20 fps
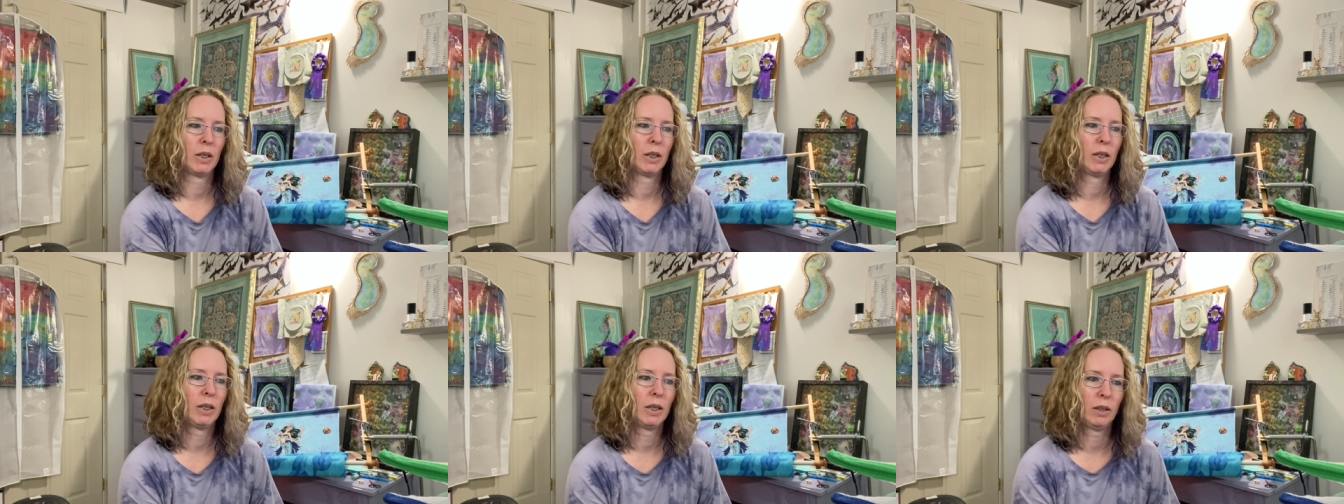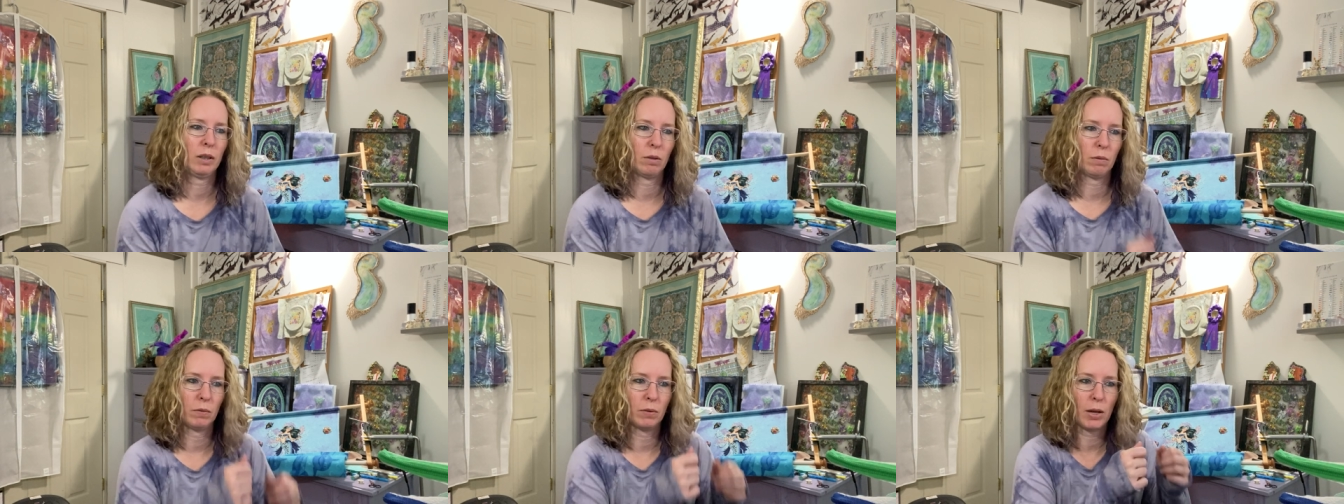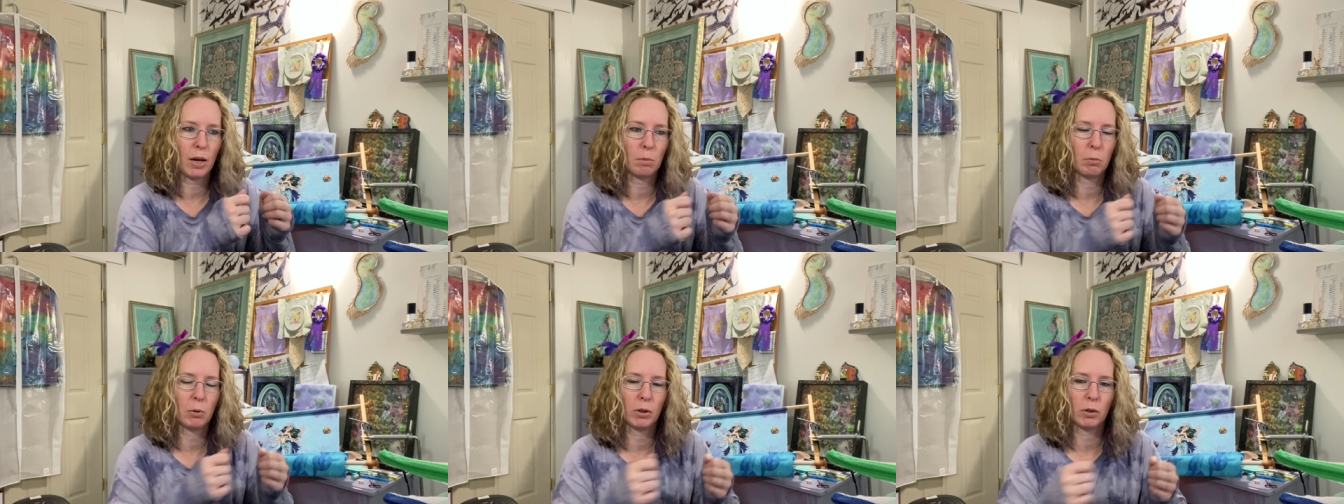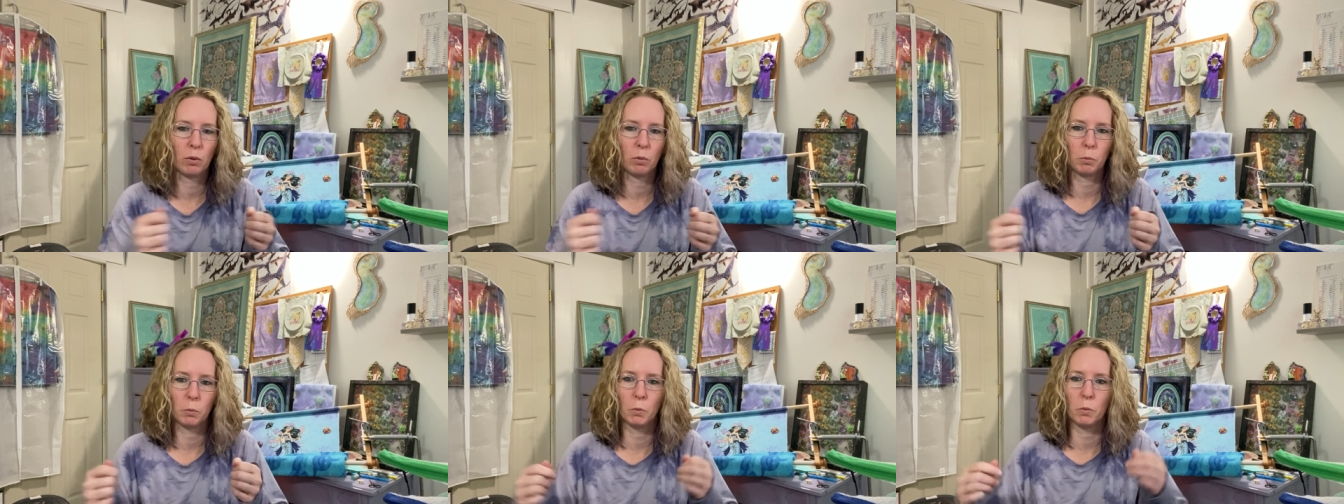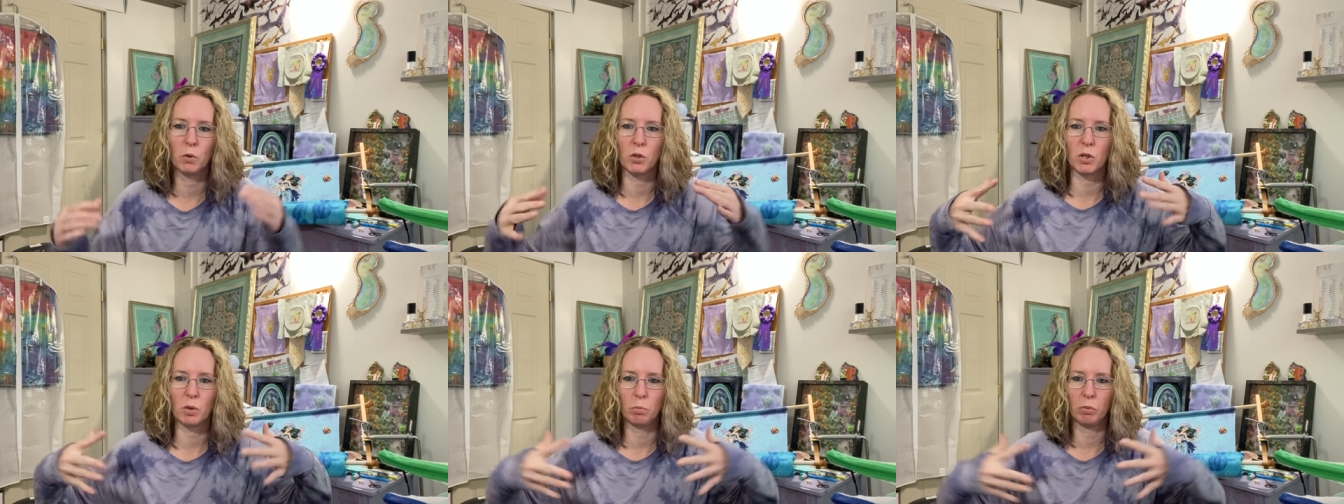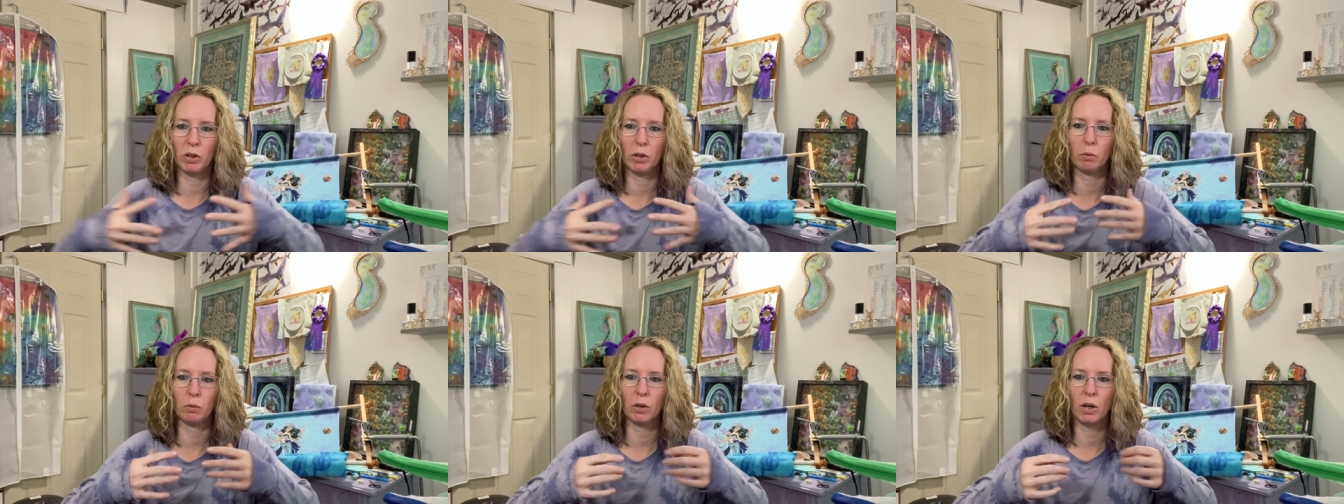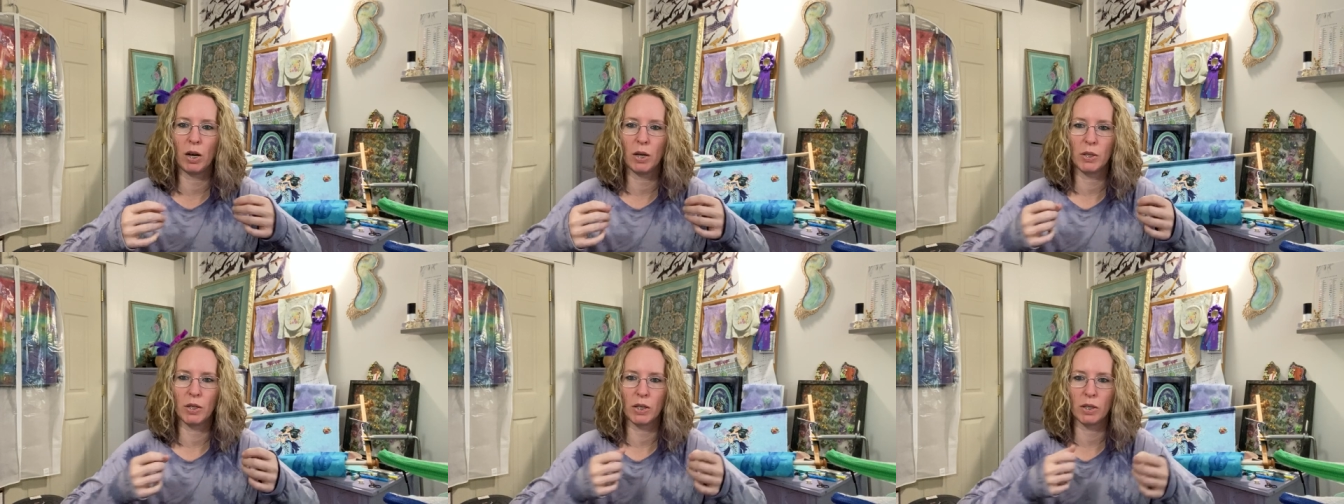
get the fabric through the split rods,